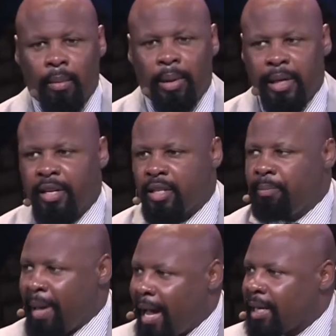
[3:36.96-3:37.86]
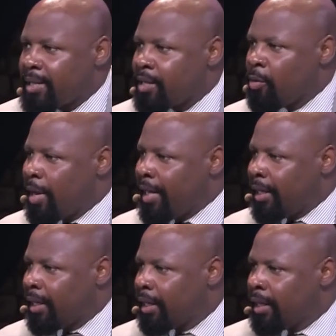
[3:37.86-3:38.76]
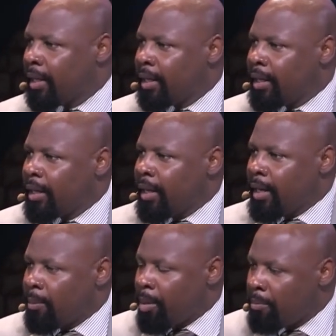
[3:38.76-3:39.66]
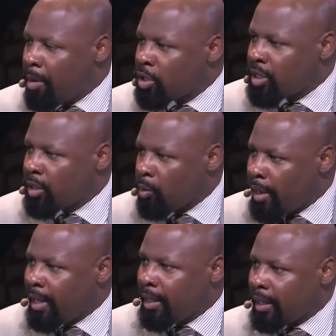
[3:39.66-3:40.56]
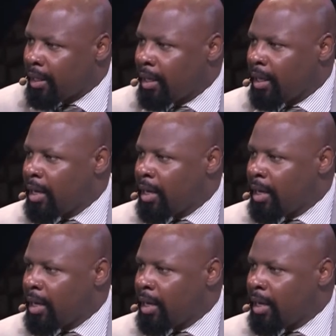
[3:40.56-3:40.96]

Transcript: but there's a palace awaiting and a promotion awaiting